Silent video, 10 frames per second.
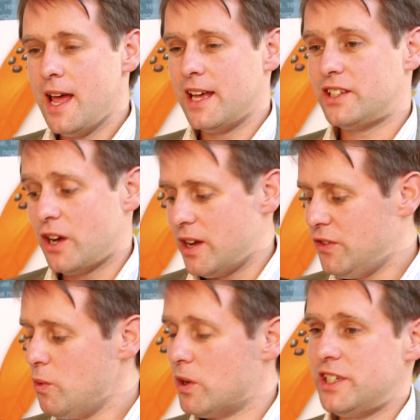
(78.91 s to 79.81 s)
Yeah, so
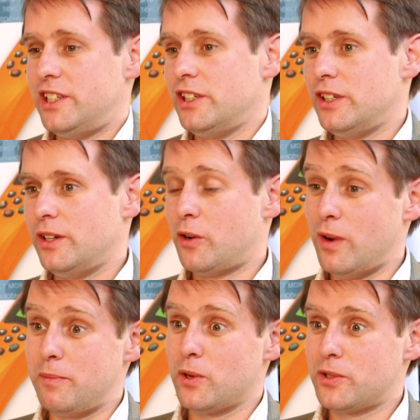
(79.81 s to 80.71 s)
if you wanted to
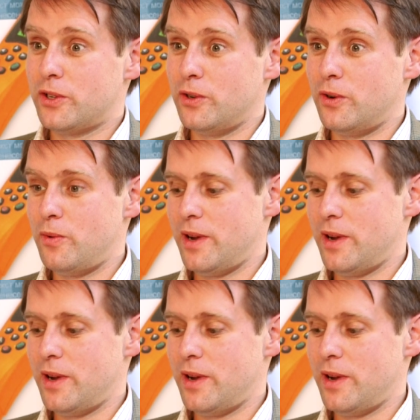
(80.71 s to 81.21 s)
equip your school